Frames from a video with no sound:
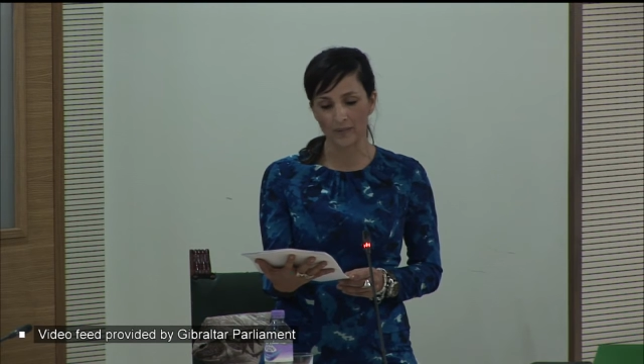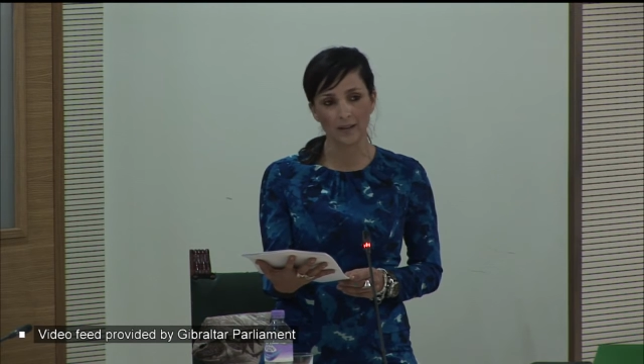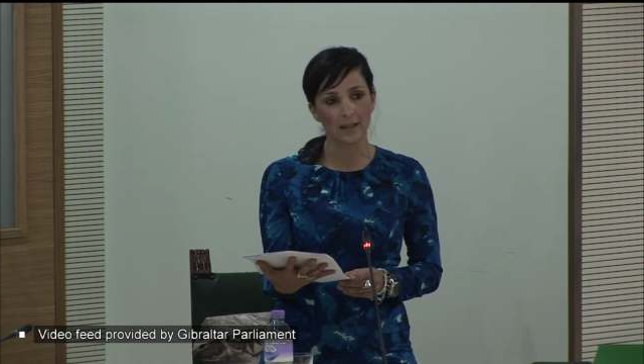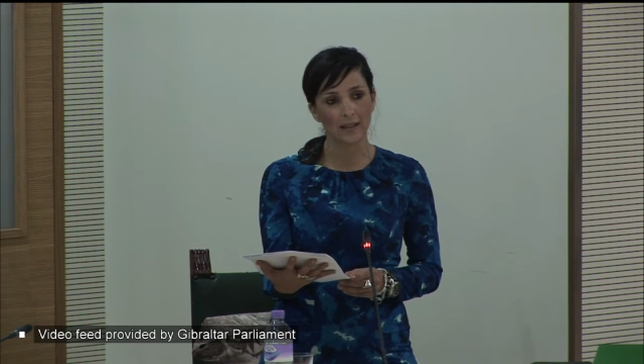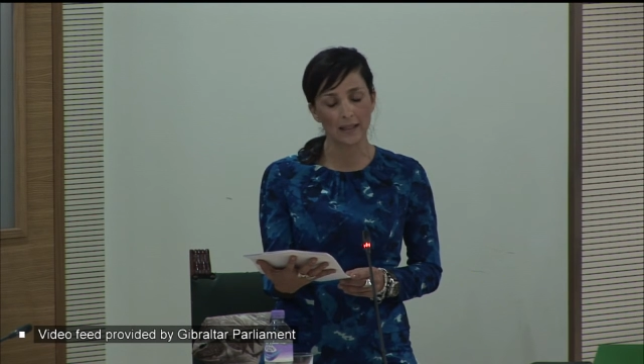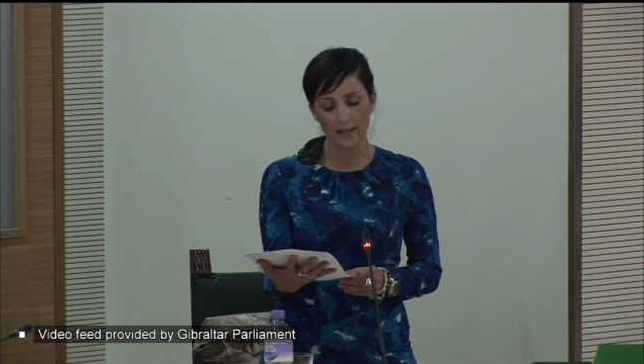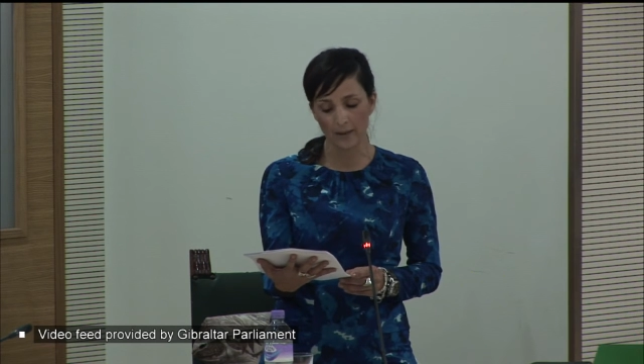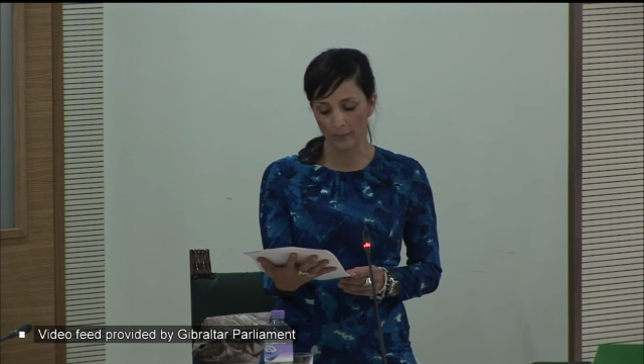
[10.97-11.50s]
a
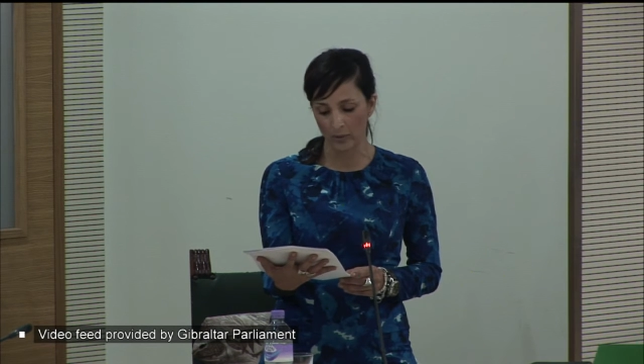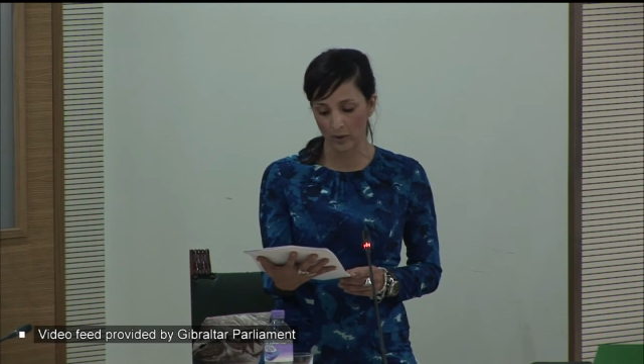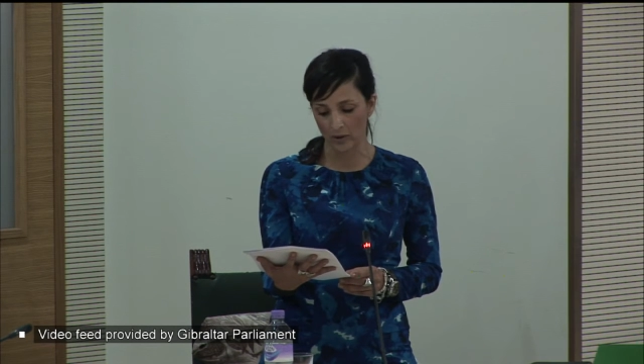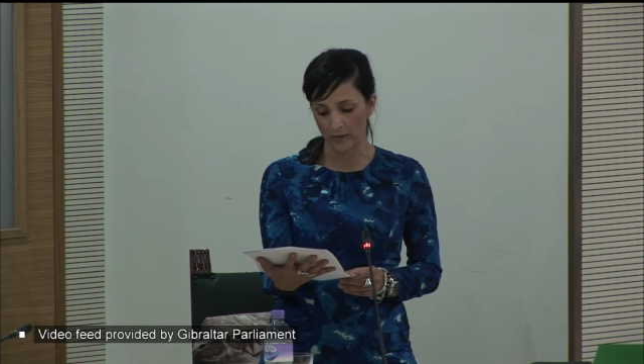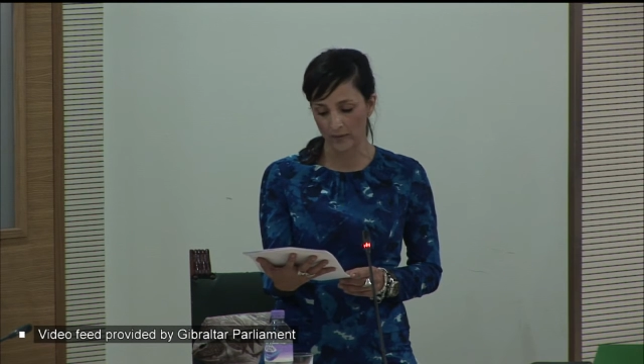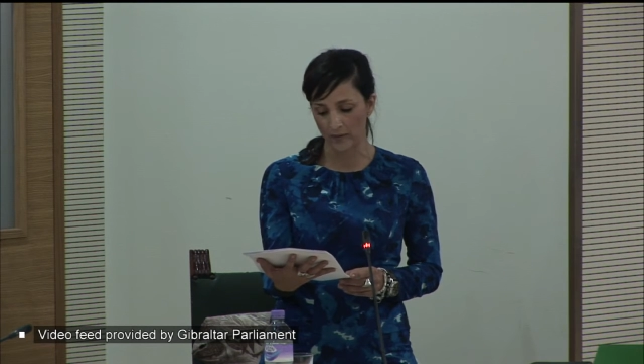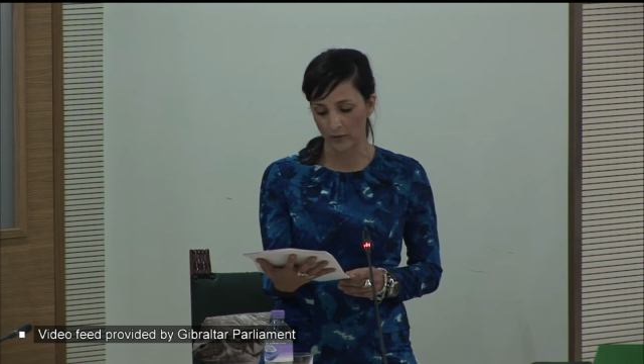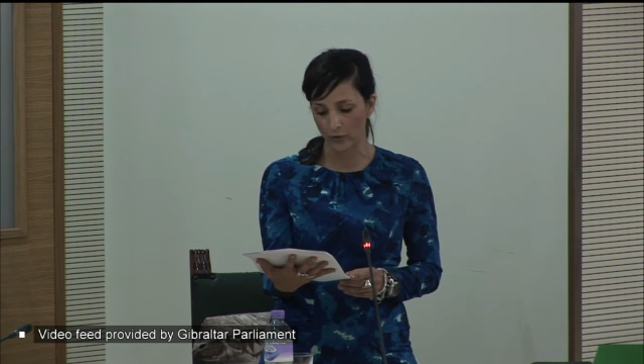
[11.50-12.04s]
clear
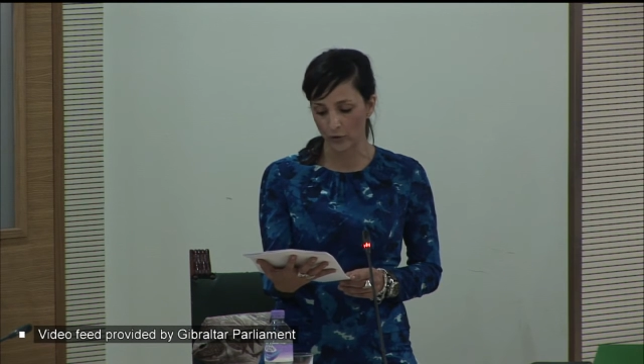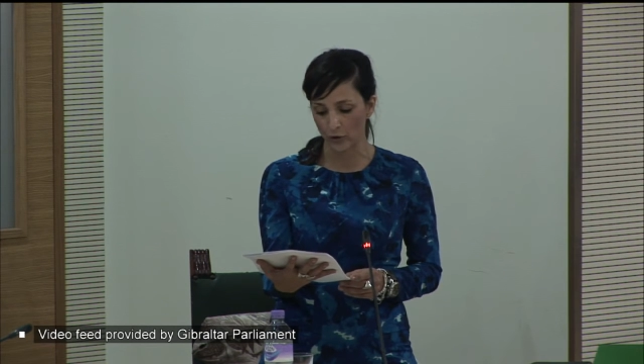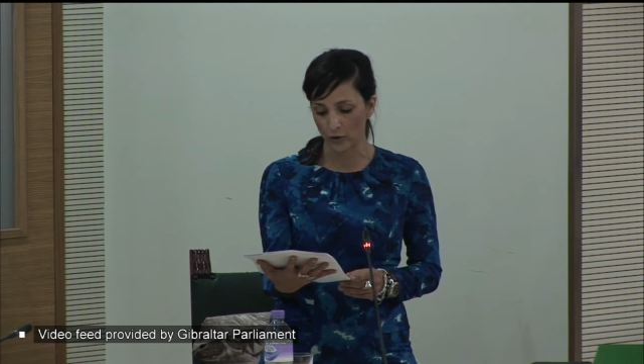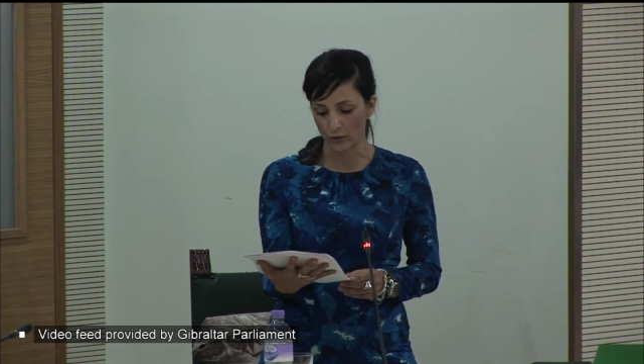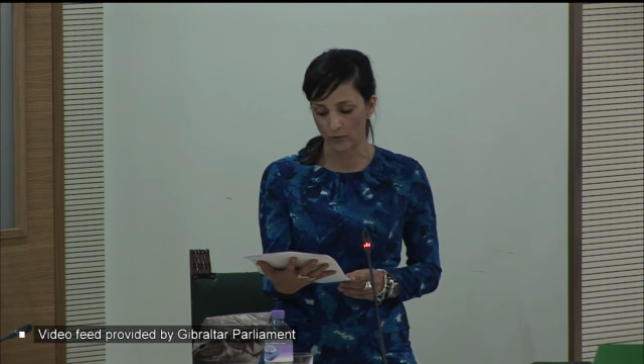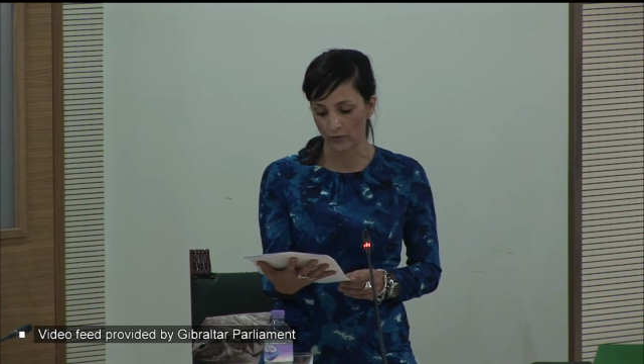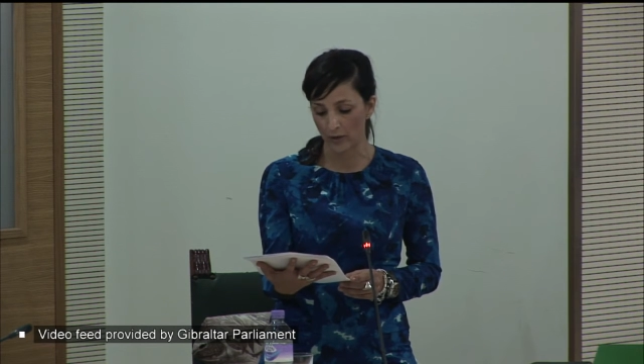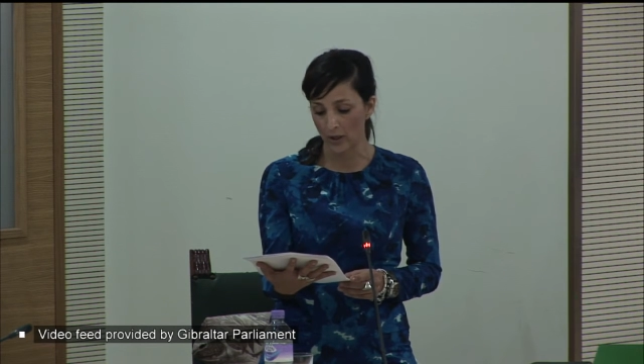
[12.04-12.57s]
policy to
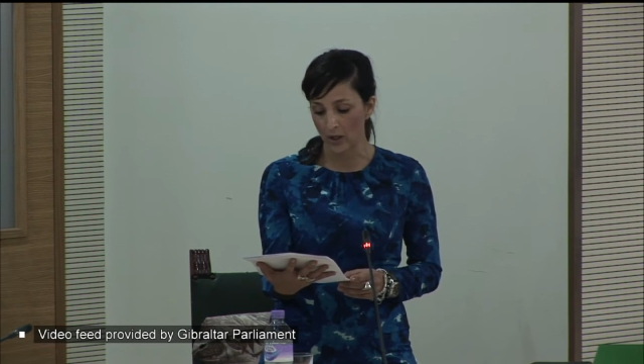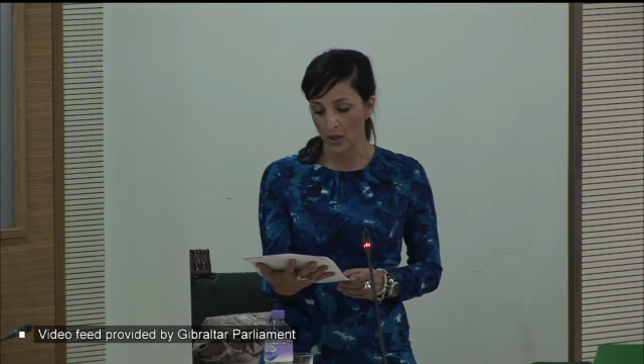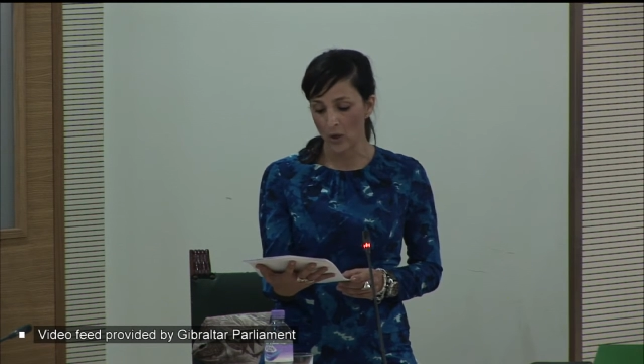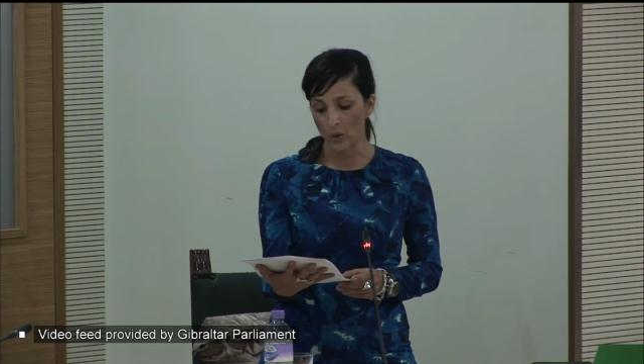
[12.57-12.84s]
offer